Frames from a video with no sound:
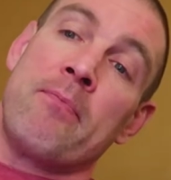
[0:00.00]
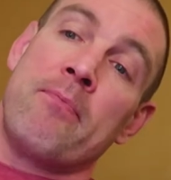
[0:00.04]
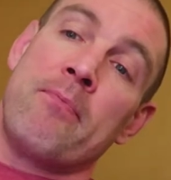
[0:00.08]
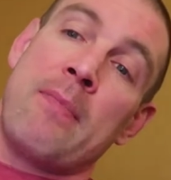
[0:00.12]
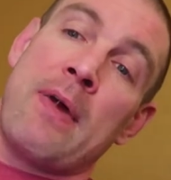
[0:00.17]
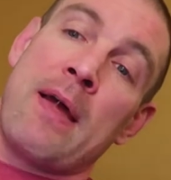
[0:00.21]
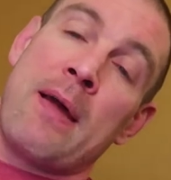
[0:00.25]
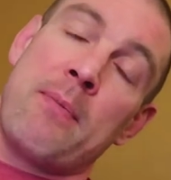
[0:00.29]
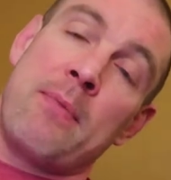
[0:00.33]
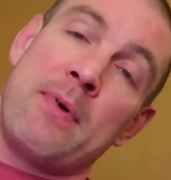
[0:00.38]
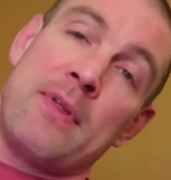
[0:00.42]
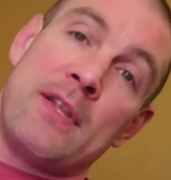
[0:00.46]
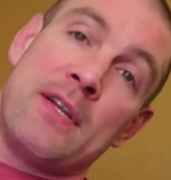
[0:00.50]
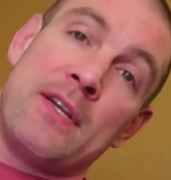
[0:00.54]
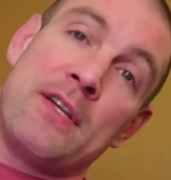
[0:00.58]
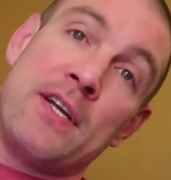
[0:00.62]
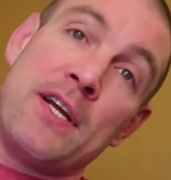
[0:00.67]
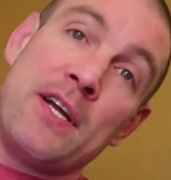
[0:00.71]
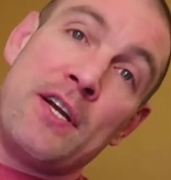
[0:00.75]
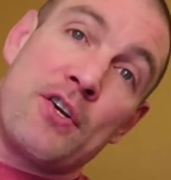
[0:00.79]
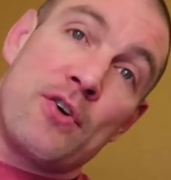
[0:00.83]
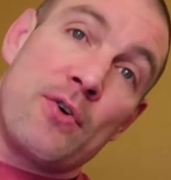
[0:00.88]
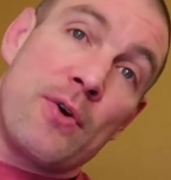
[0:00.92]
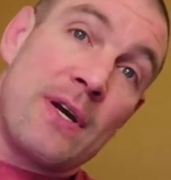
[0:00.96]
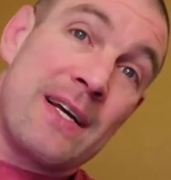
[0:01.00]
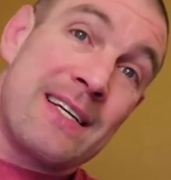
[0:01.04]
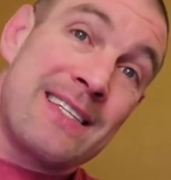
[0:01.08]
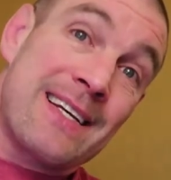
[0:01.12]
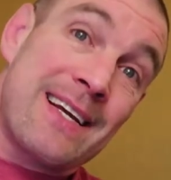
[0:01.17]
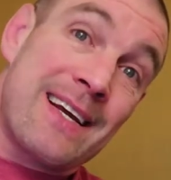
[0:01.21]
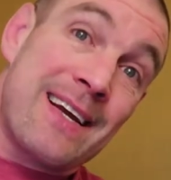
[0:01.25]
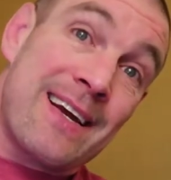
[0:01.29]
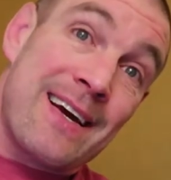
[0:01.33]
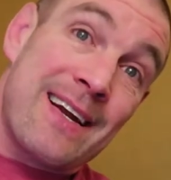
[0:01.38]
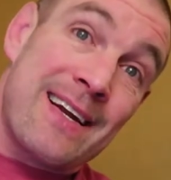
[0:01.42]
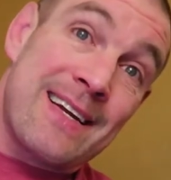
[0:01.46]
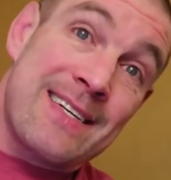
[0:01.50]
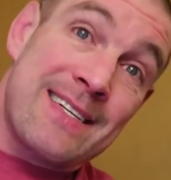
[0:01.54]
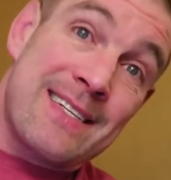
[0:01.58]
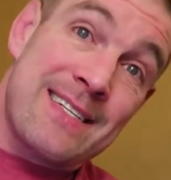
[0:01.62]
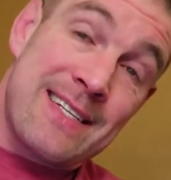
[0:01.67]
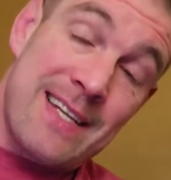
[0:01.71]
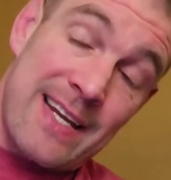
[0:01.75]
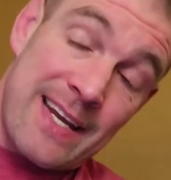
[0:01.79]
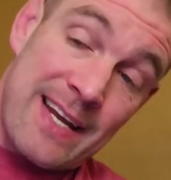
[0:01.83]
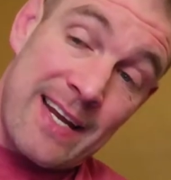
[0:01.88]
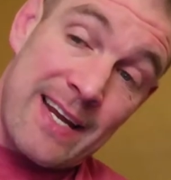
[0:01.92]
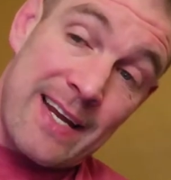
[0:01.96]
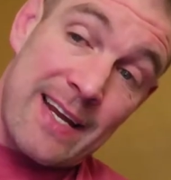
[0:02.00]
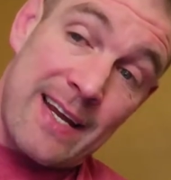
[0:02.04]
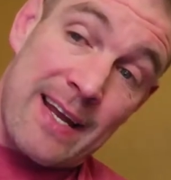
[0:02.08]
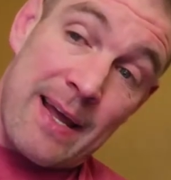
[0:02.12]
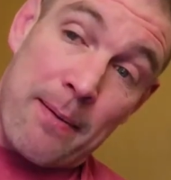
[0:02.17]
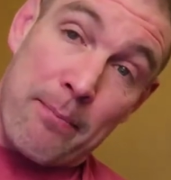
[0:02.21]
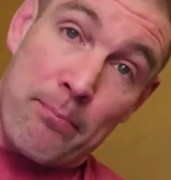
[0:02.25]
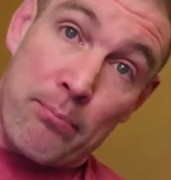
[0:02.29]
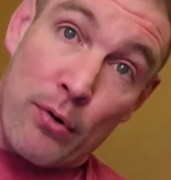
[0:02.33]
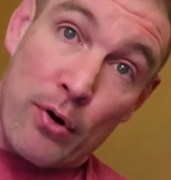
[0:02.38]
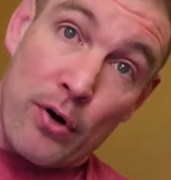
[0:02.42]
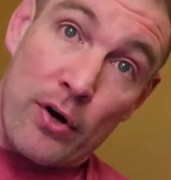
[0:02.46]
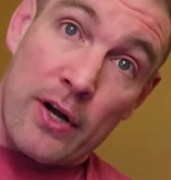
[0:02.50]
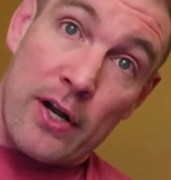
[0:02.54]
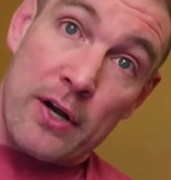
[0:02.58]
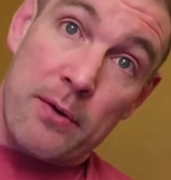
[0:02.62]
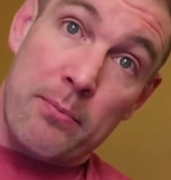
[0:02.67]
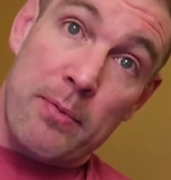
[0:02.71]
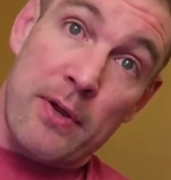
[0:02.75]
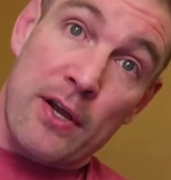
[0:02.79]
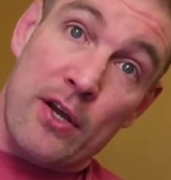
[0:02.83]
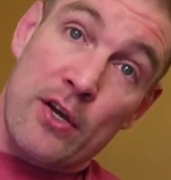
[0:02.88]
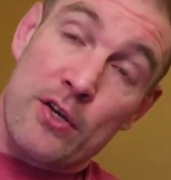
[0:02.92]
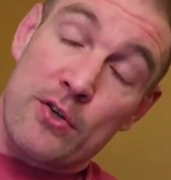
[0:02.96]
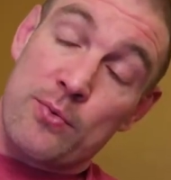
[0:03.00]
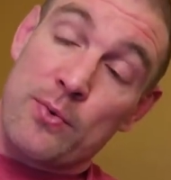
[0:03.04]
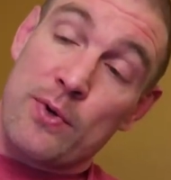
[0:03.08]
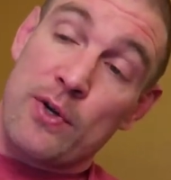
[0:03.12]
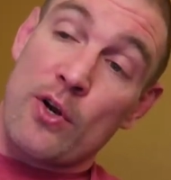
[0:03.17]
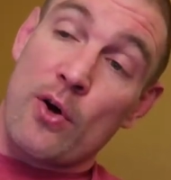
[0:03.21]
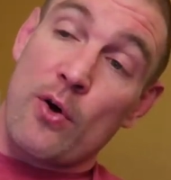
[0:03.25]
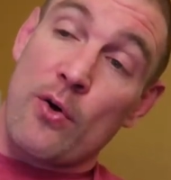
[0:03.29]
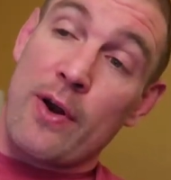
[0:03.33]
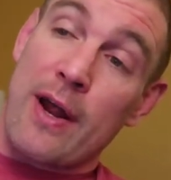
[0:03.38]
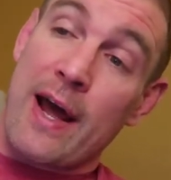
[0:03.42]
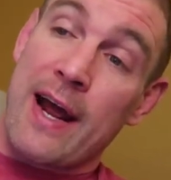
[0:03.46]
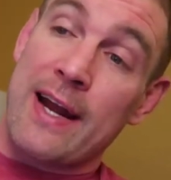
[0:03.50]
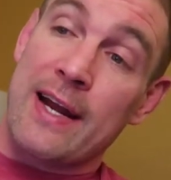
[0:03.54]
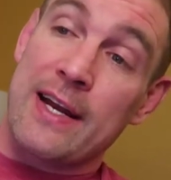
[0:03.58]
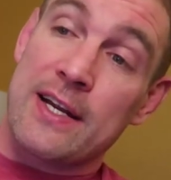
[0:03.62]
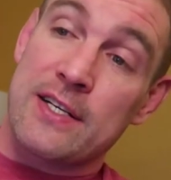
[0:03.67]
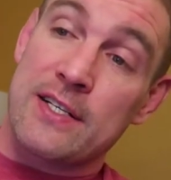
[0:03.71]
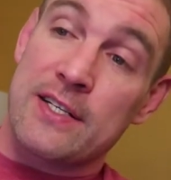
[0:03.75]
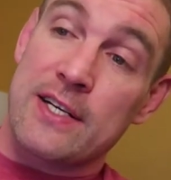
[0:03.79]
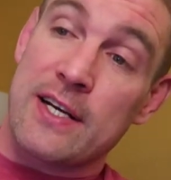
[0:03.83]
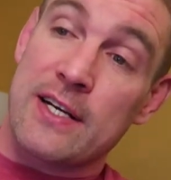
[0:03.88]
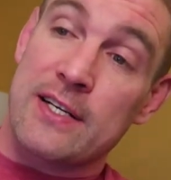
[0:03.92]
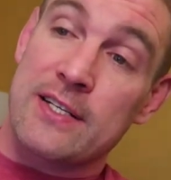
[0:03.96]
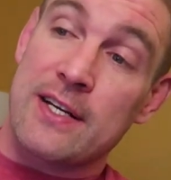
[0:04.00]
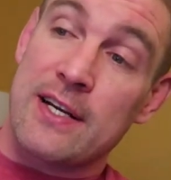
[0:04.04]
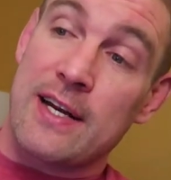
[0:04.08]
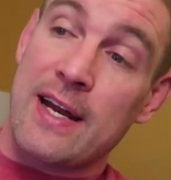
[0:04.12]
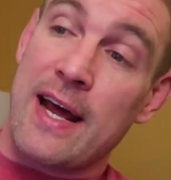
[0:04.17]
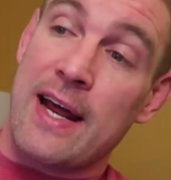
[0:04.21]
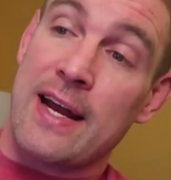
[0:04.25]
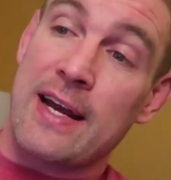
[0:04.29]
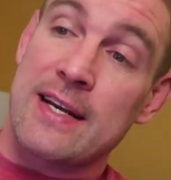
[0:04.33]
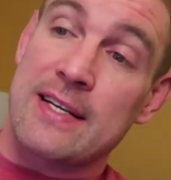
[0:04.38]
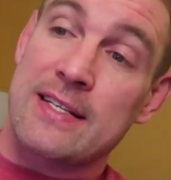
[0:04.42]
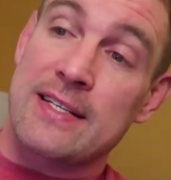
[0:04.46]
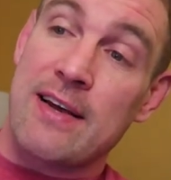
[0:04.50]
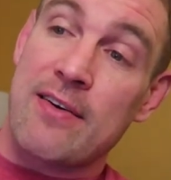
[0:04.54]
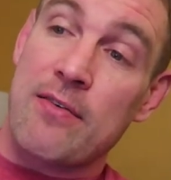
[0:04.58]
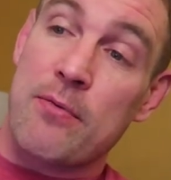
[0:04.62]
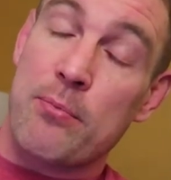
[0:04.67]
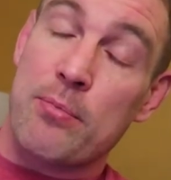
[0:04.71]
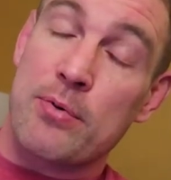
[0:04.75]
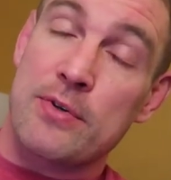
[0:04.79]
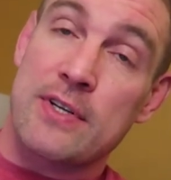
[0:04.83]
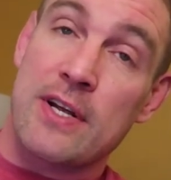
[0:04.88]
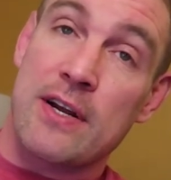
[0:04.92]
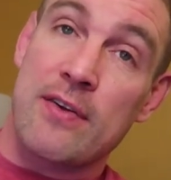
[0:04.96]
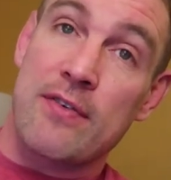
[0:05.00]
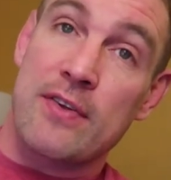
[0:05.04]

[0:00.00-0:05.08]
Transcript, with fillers: maybe the teacher isn't going to see get bullied because we know 96 to 97%